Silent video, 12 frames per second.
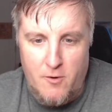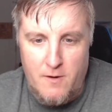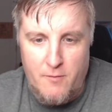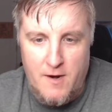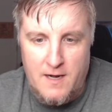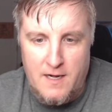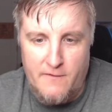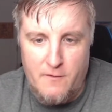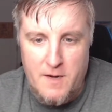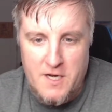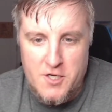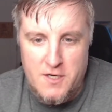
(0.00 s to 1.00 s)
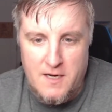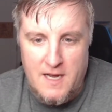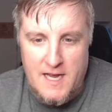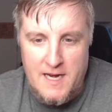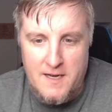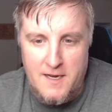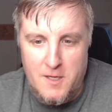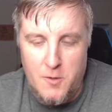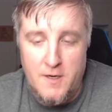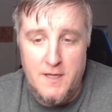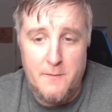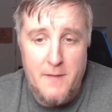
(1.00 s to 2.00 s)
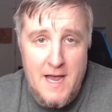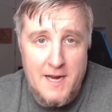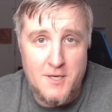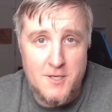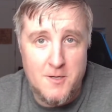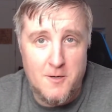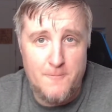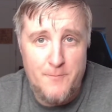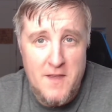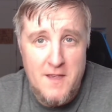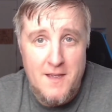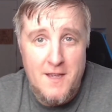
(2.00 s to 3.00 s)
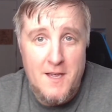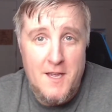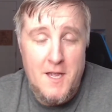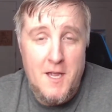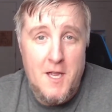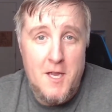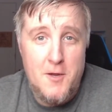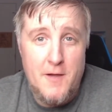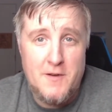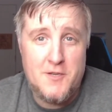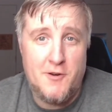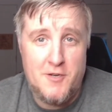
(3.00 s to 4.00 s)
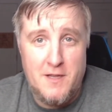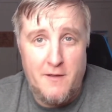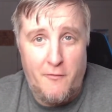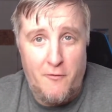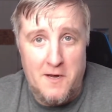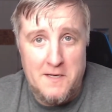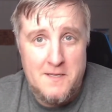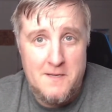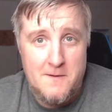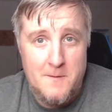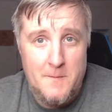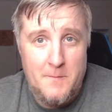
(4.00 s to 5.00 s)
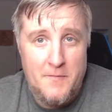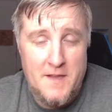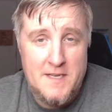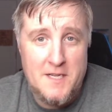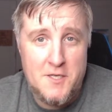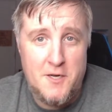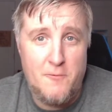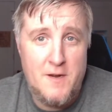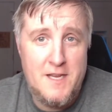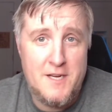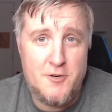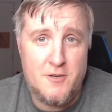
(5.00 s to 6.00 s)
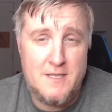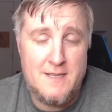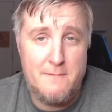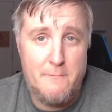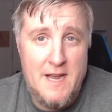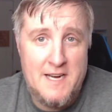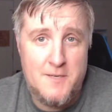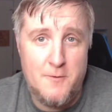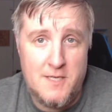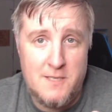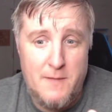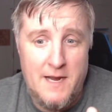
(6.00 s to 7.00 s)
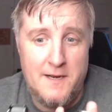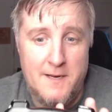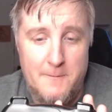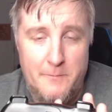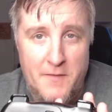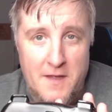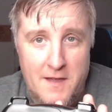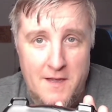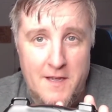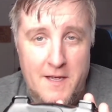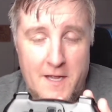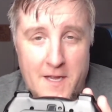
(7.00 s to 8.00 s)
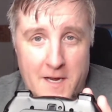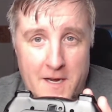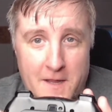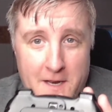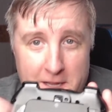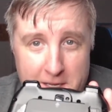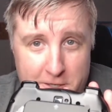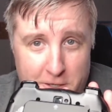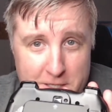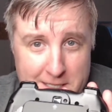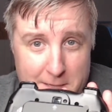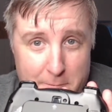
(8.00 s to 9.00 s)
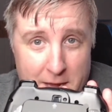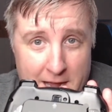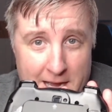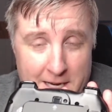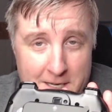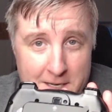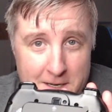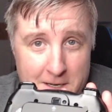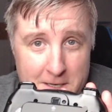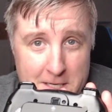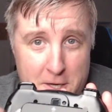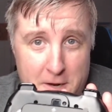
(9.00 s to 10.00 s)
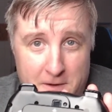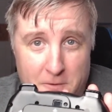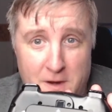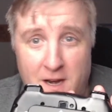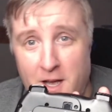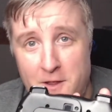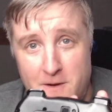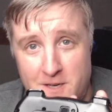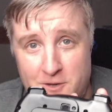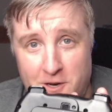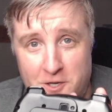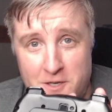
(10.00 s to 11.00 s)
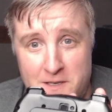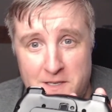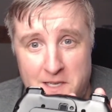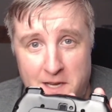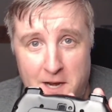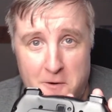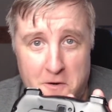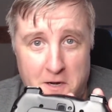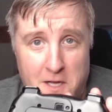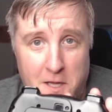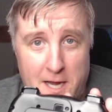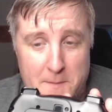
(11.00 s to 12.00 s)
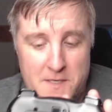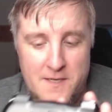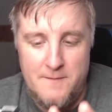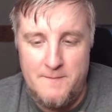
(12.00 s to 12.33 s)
product information guide included in the package. So you have instruction on the front that tells you to read the instructions on the back to expand it. Then in the instructions on the back tell you have to read other instructions in order to collapse it.